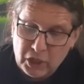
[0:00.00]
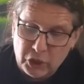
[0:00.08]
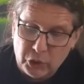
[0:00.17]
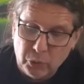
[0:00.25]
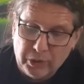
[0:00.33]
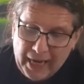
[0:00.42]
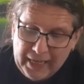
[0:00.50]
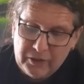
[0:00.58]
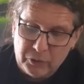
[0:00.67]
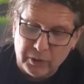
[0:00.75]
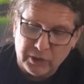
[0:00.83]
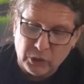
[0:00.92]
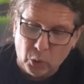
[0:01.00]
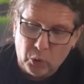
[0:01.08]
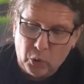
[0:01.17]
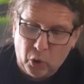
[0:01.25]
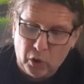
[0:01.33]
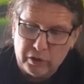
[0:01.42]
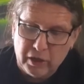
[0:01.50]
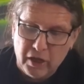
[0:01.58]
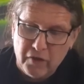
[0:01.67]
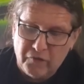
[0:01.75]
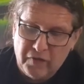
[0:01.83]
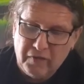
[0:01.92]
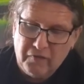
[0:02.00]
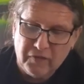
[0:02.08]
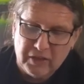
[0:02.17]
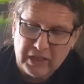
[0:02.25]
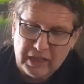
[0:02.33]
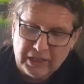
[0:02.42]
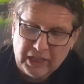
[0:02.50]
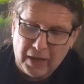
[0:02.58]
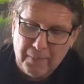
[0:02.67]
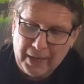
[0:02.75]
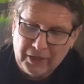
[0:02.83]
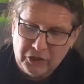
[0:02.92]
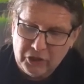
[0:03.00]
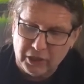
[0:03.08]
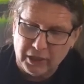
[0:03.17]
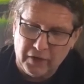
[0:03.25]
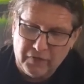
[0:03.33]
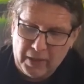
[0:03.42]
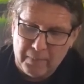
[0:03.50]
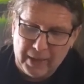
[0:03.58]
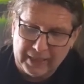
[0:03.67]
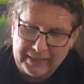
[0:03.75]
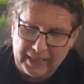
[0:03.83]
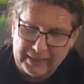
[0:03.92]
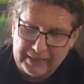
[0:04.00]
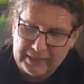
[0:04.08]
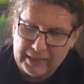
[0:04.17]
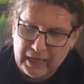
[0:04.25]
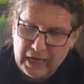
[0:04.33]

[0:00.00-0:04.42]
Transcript: to get to the so-called fifth dimension, if that makes sense.